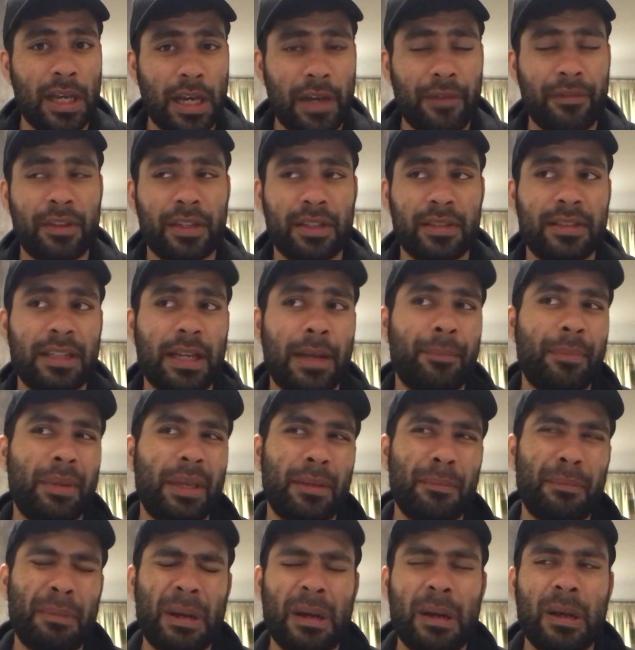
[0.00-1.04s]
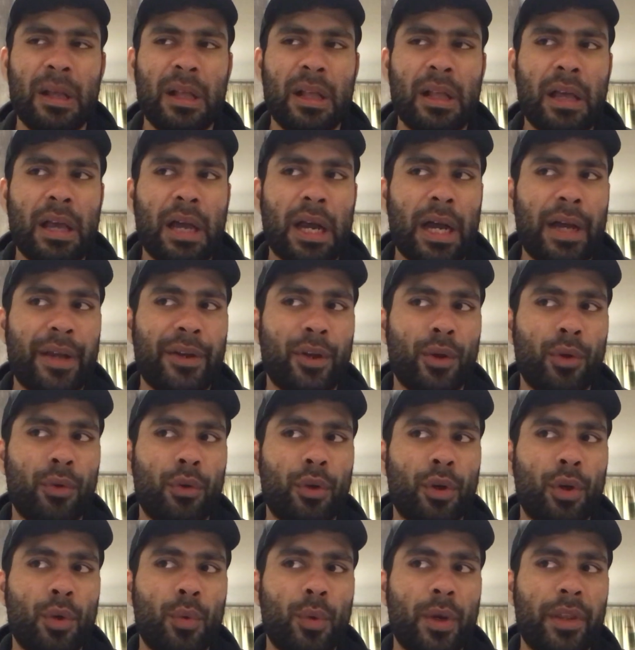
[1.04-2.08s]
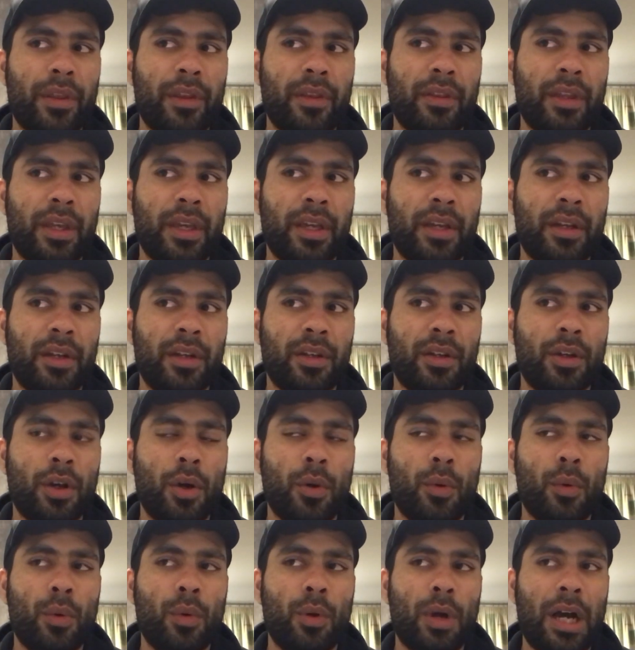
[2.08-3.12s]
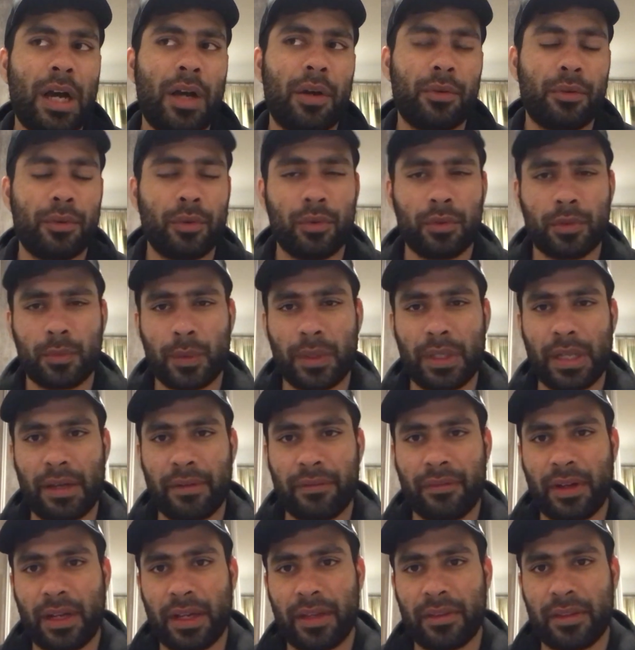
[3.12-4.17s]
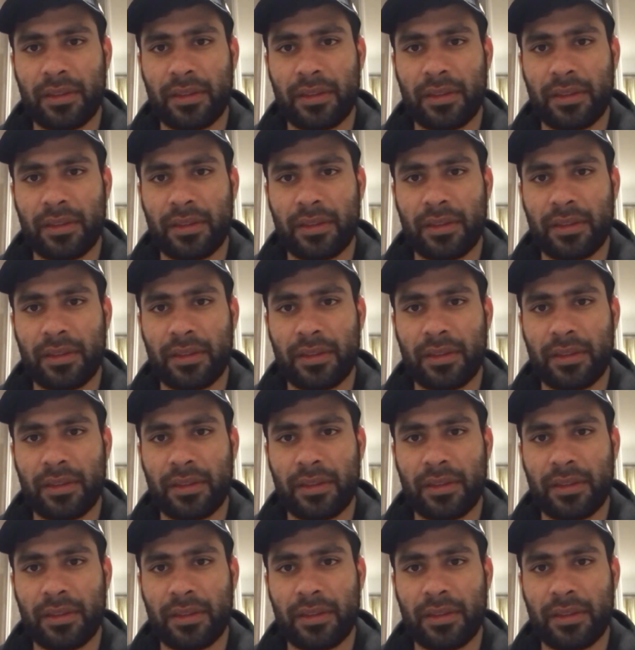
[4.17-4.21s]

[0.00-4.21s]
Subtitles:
I think it's that big, but I don't know whether they're gonna go outdoors with that fight.